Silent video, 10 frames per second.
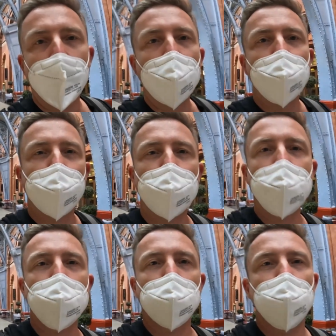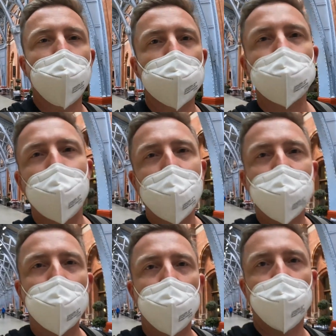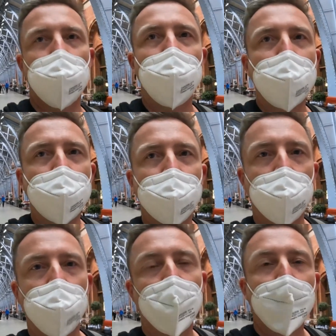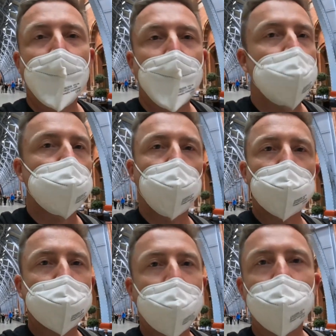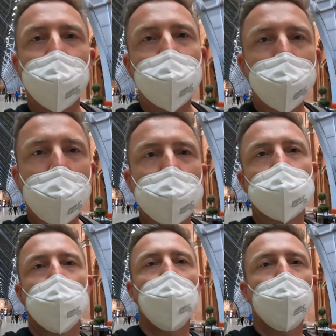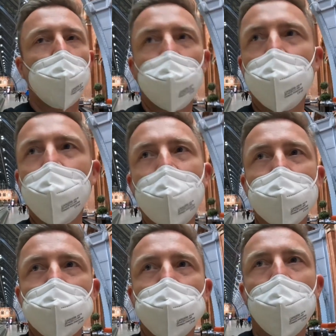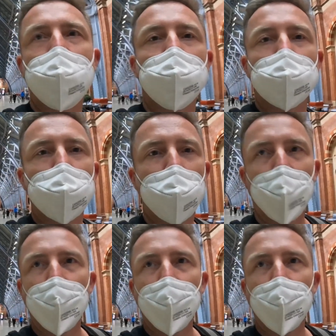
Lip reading: But for me, coming from Spain, coming from Ibiza, it's always kept like that, so nothing has changed.